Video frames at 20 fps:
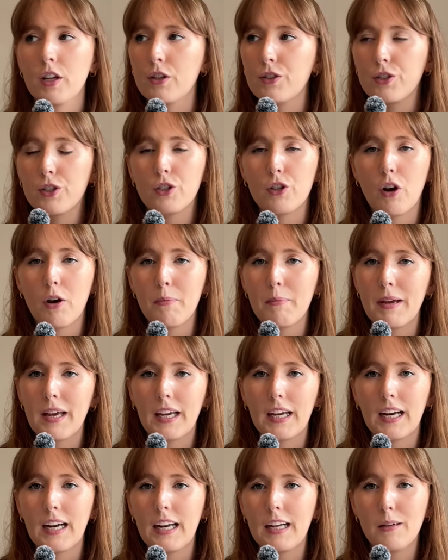start
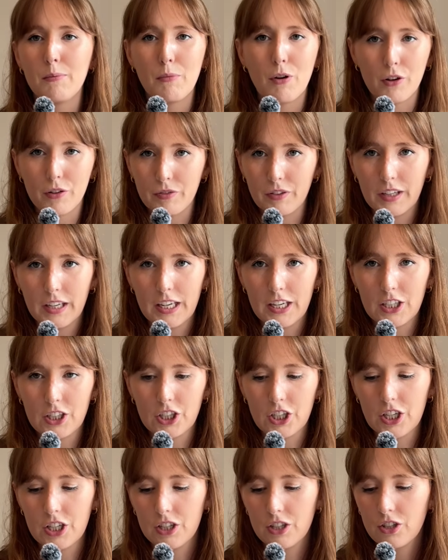making little
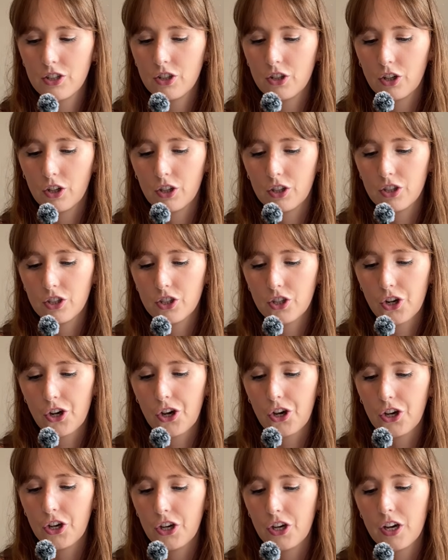modifications. You can
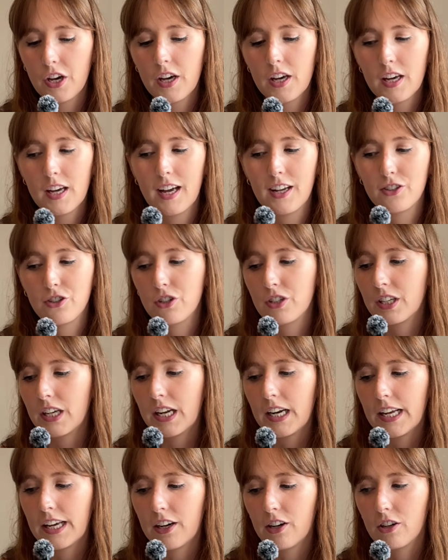do, as you see
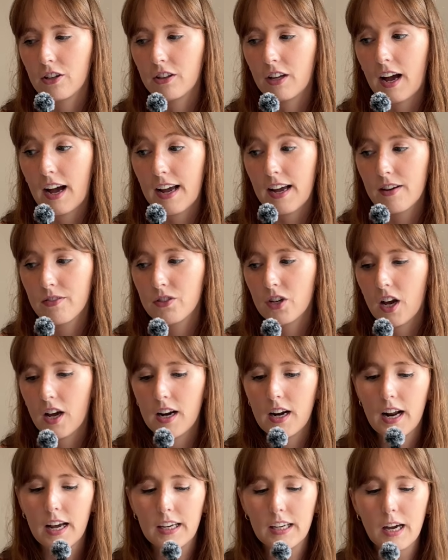later, that I have
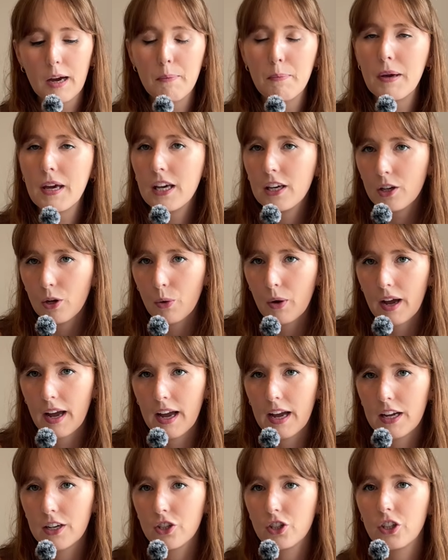done like a picot
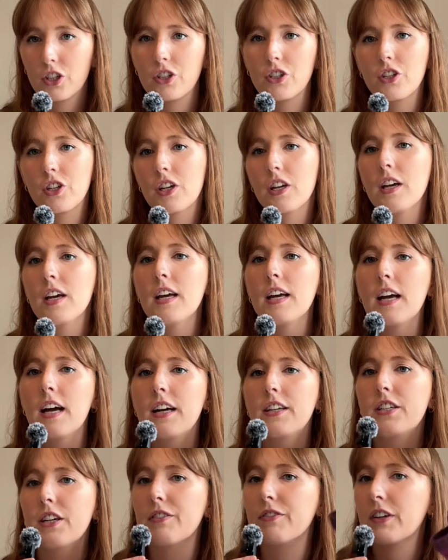edge. You can do
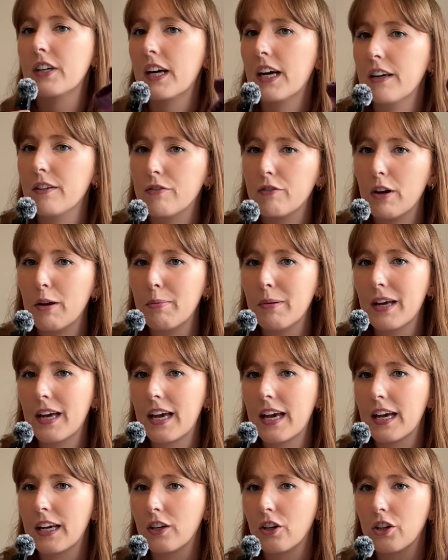a different kind of
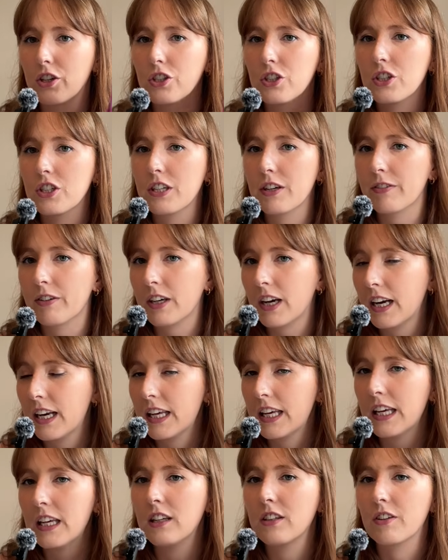ribbing. You could do a different kind of
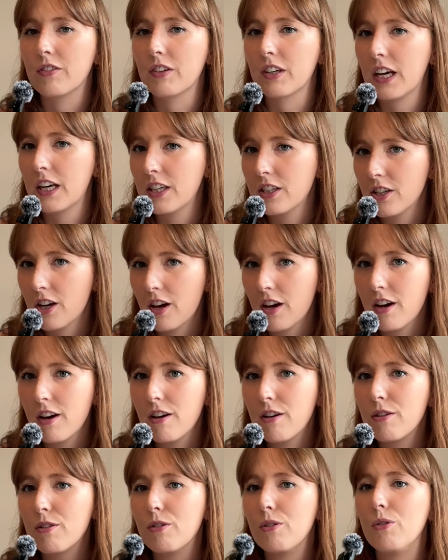heel, different kind of
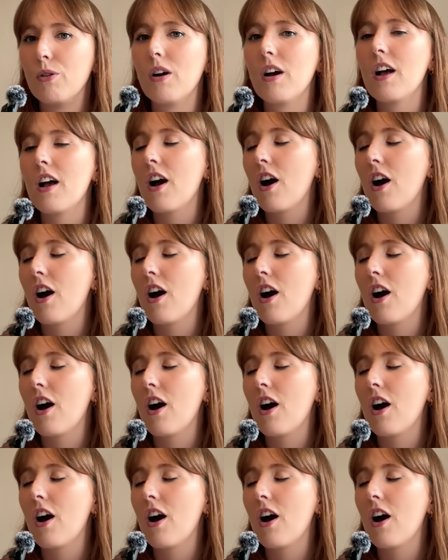toe,